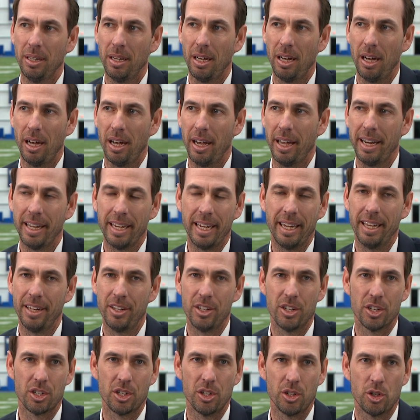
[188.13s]
Uh, and
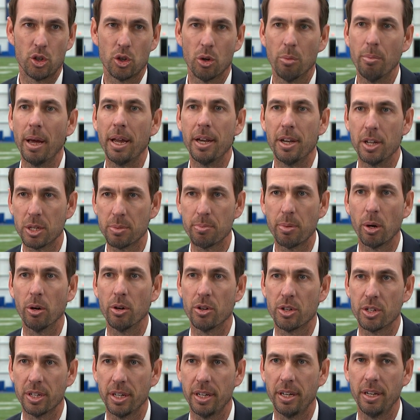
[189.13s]
again, just a tremendous
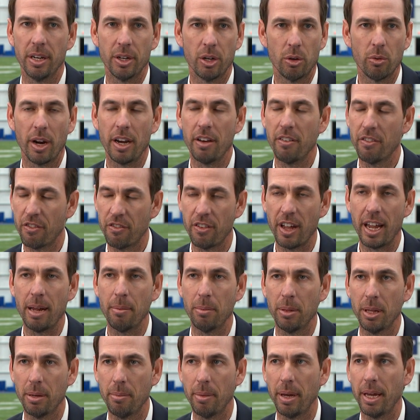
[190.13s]
person, a great
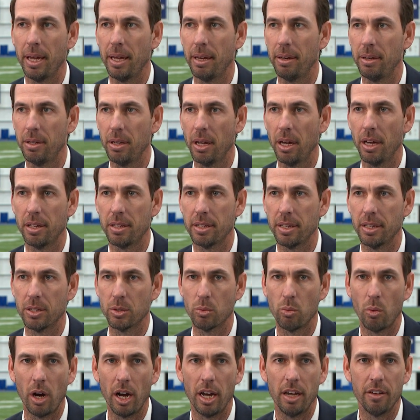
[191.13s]
family man uh, to
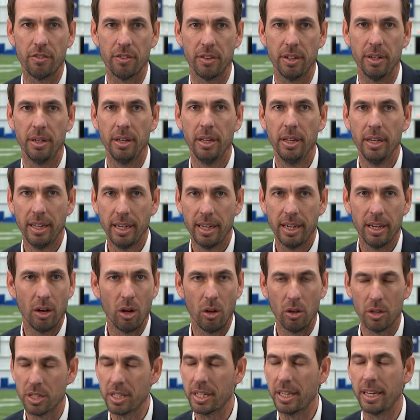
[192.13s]
his wife and
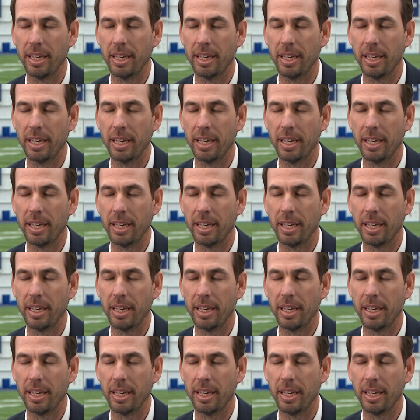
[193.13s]
all his